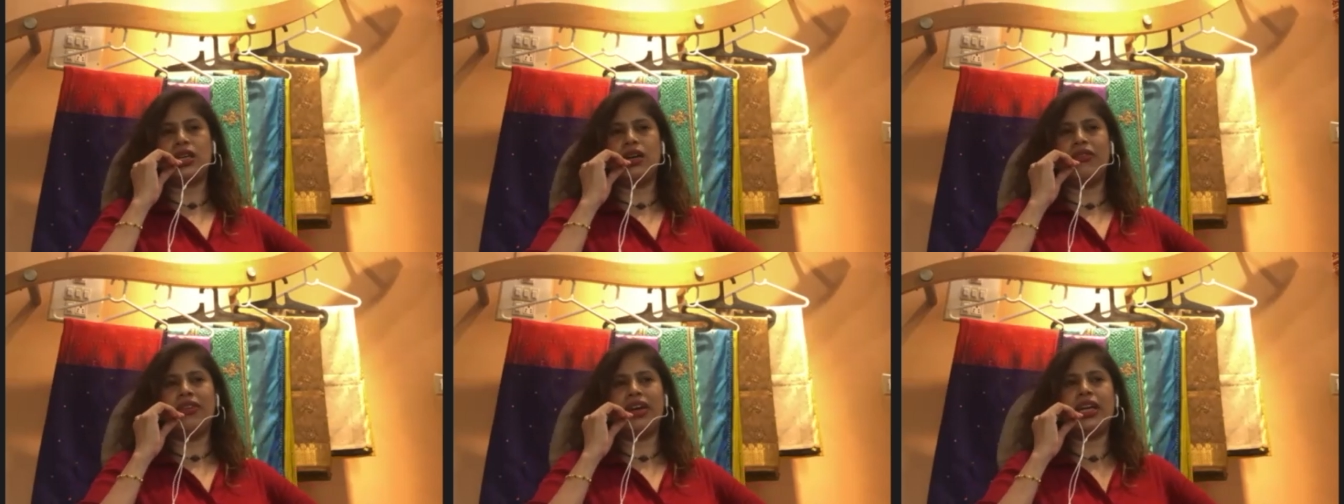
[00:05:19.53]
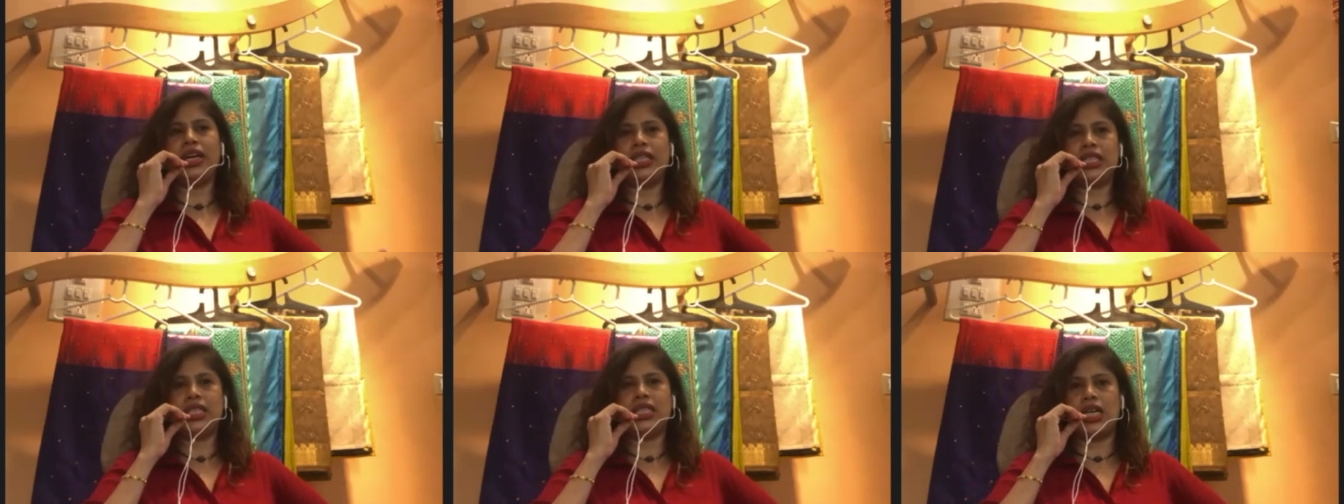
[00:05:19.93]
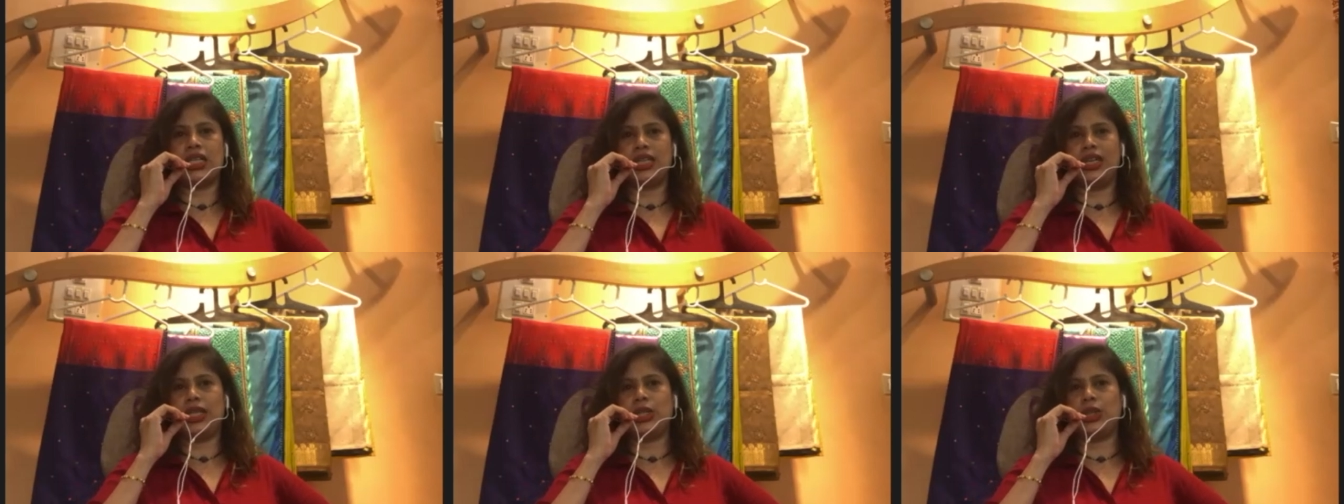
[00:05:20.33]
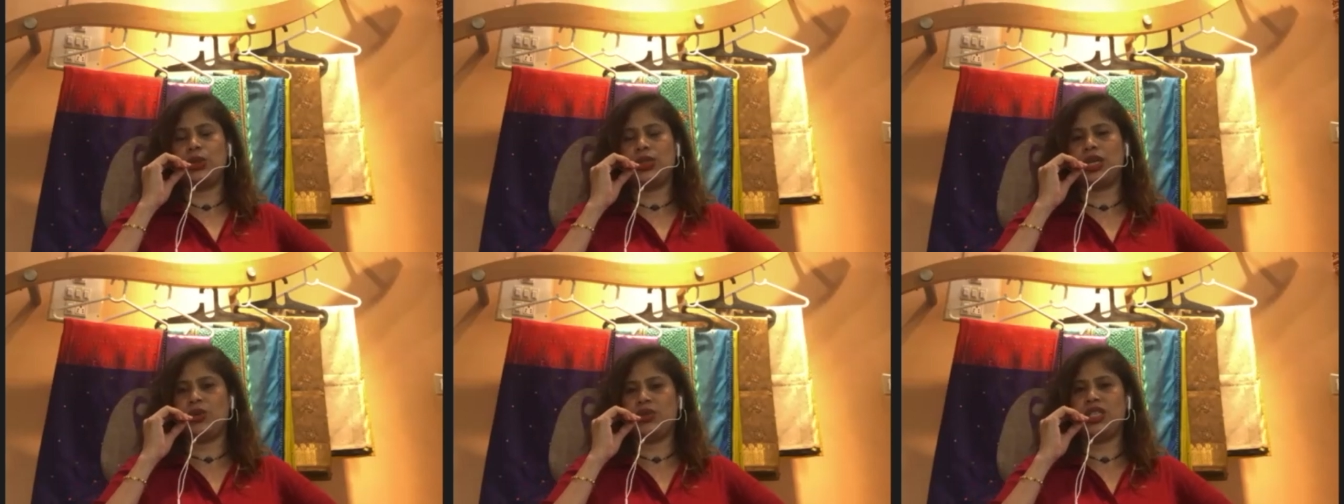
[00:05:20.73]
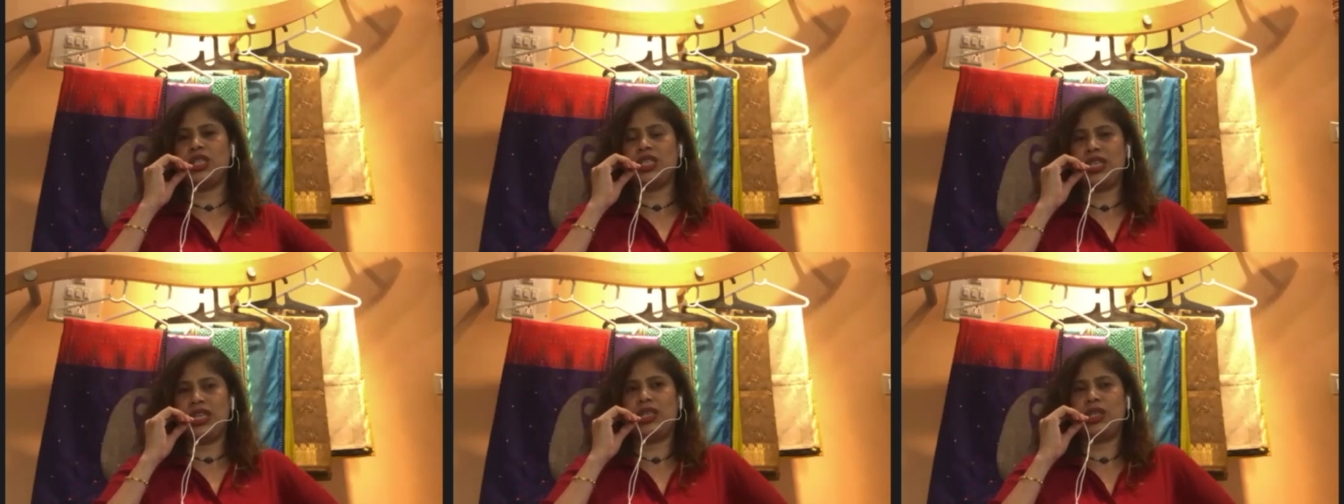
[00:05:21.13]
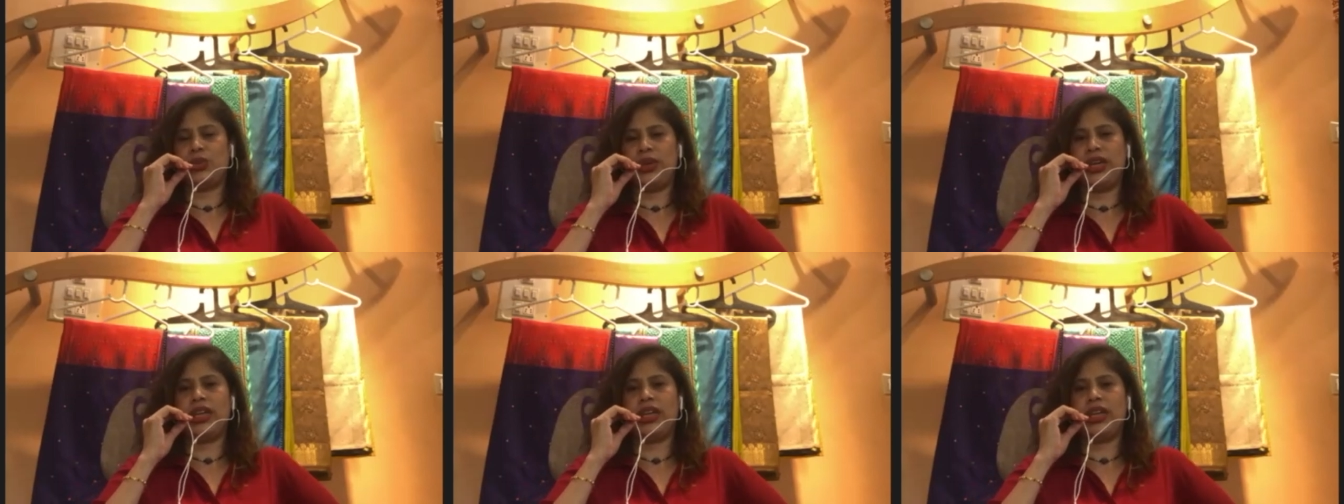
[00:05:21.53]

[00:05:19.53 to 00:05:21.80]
When I started, like 2010 is where